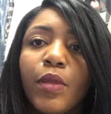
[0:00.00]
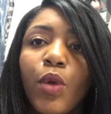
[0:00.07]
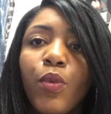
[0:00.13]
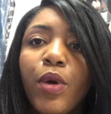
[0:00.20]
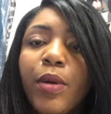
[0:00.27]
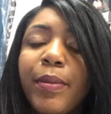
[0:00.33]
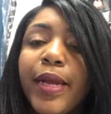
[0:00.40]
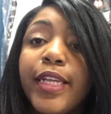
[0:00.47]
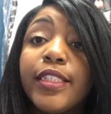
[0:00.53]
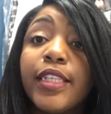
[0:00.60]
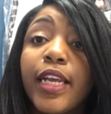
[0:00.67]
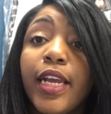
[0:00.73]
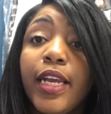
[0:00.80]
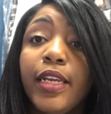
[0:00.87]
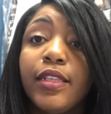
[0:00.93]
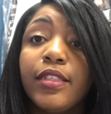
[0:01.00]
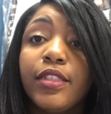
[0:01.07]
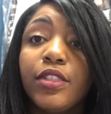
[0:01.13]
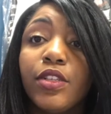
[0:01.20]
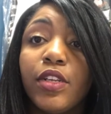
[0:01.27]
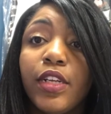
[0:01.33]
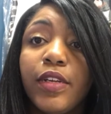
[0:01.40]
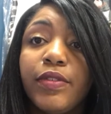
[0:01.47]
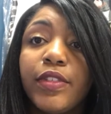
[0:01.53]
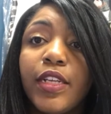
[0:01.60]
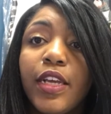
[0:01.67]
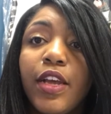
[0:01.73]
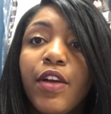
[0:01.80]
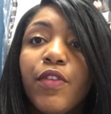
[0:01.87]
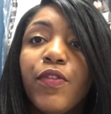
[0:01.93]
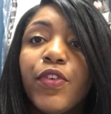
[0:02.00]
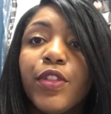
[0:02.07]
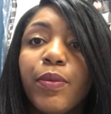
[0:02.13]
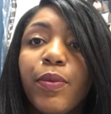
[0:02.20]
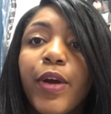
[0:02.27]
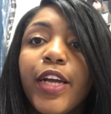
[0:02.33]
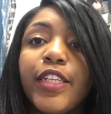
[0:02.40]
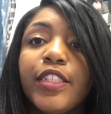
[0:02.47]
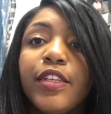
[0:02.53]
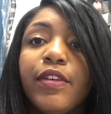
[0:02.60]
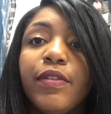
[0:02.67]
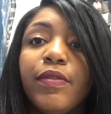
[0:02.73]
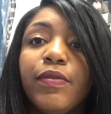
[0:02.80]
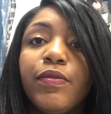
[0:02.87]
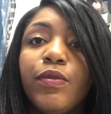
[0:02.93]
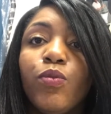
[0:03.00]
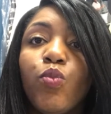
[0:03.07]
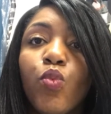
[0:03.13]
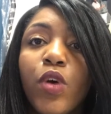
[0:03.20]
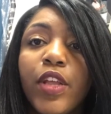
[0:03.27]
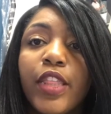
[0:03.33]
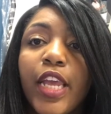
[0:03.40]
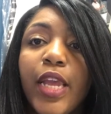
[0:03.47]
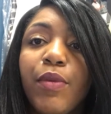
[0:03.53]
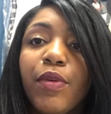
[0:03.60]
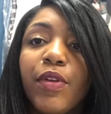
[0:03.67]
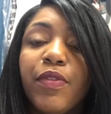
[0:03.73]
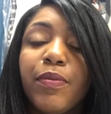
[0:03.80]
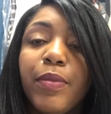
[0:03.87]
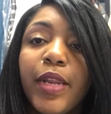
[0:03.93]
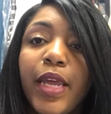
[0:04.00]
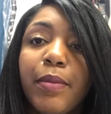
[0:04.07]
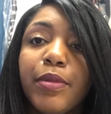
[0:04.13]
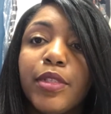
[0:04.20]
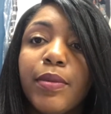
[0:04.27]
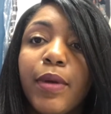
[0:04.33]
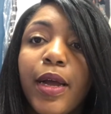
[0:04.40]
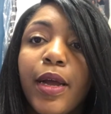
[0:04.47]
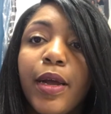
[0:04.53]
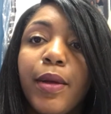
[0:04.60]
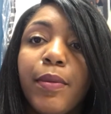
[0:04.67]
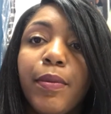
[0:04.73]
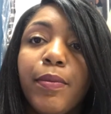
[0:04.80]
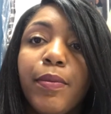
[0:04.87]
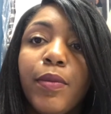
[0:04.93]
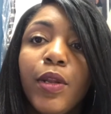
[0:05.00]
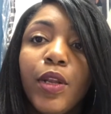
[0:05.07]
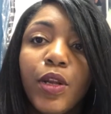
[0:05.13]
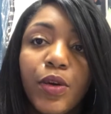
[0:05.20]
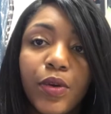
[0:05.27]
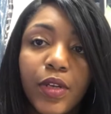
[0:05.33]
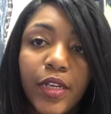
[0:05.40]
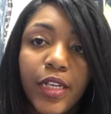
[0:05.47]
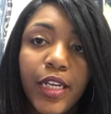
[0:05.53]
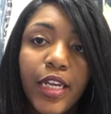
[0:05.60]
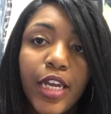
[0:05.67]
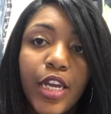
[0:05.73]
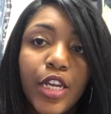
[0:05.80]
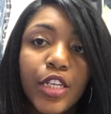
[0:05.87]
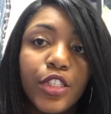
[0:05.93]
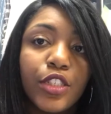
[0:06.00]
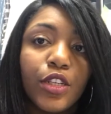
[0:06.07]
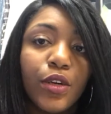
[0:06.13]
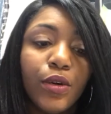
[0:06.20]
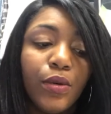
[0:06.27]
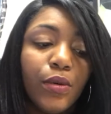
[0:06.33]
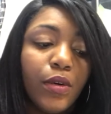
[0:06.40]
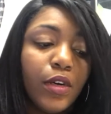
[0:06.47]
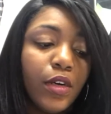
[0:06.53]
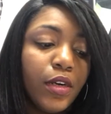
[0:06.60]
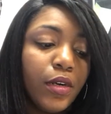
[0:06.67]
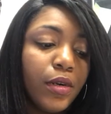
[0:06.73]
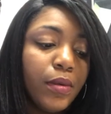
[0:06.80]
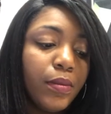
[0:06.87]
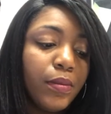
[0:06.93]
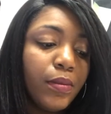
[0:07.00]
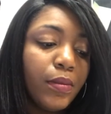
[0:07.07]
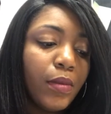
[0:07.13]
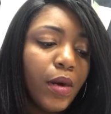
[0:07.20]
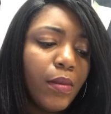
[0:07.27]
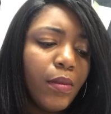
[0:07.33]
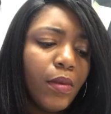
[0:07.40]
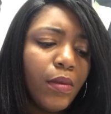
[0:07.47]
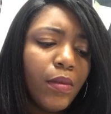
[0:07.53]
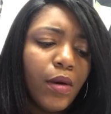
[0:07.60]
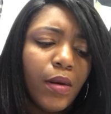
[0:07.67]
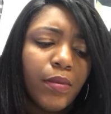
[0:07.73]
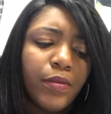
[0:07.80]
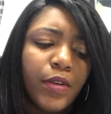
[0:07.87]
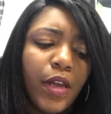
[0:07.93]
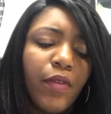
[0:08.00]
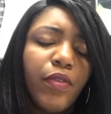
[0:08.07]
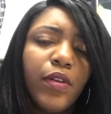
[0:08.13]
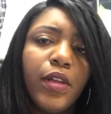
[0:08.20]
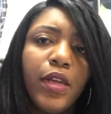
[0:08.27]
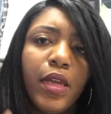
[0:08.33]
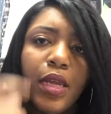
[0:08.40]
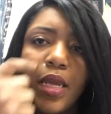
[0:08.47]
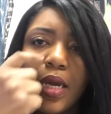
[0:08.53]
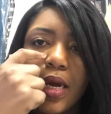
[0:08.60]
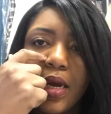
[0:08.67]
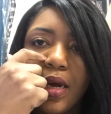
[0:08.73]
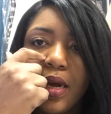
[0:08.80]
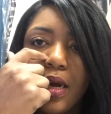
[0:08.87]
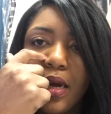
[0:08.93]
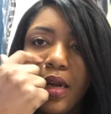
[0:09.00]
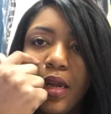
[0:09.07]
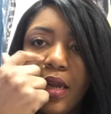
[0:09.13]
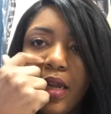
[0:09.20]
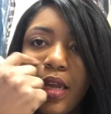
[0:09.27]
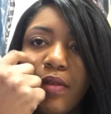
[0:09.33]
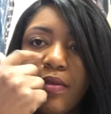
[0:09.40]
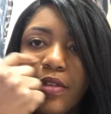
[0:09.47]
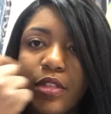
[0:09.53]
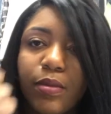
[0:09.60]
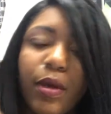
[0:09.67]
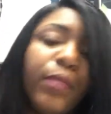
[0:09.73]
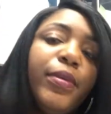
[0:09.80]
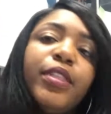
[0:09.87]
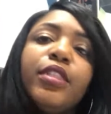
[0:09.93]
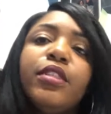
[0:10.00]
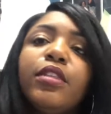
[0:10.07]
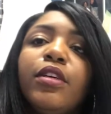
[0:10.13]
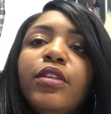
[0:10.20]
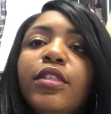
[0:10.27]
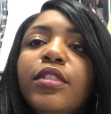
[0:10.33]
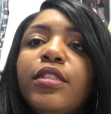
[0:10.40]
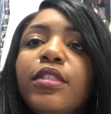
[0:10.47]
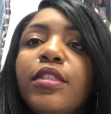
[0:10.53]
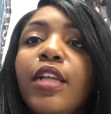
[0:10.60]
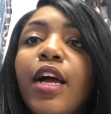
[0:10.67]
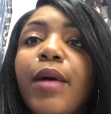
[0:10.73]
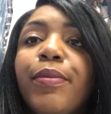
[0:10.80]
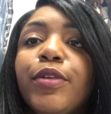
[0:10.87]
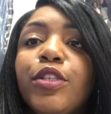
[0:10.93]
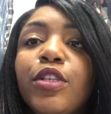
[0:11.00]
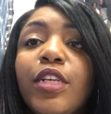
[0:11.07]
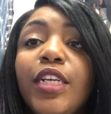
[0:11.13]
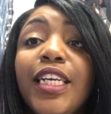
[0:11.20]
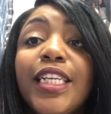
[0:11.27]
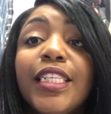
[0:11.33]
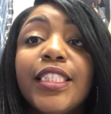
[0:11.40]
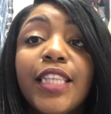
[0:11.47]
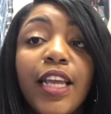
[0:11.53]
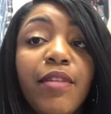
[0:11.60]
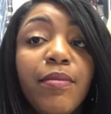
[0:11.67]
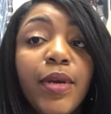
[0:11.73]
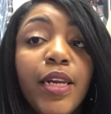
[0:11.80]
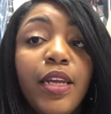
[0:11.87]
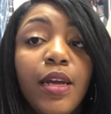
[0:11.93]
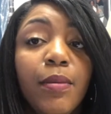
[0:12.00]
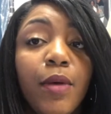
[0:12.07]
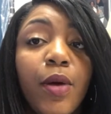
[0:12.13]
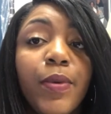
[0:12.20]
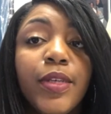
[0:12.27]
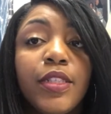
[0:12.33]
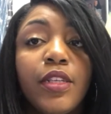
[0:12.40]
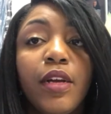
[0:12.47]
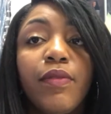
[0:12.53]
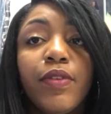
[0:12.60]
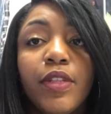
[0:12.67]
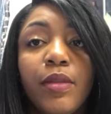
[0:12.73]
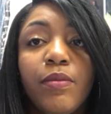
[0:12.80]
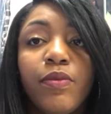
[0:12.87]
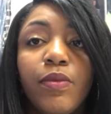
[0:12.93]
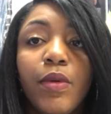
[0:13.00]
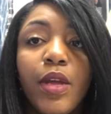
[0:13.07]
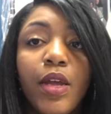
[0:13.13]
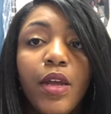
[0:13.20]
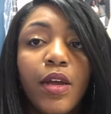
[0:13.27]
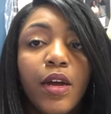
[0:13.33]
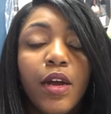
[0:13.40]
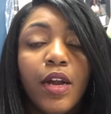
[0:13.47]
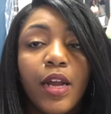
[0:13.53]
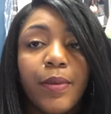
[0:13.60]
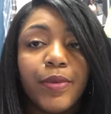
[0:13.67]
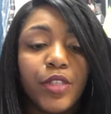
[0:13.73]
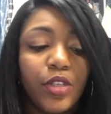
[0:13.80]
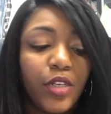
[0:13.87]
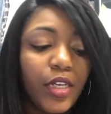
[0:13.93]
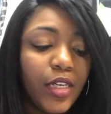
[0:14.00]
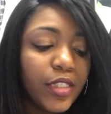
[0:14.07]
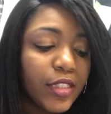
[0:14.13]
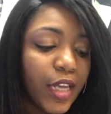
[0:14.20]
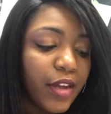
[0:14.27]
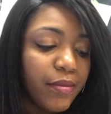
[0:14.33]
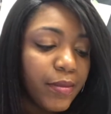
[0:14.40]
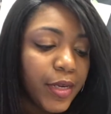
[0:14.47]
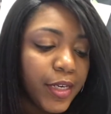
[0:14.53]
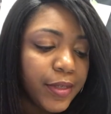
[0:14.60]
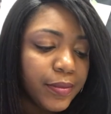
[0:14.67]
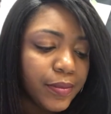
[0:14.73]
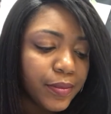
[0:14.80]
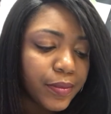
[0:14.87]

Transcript: well-maintained scissor lifts for the price of one that he would have been able to buy locally. So I'm definitely giving small business owners the opportunity to save money. I'm always looking for them an opportunity to save money.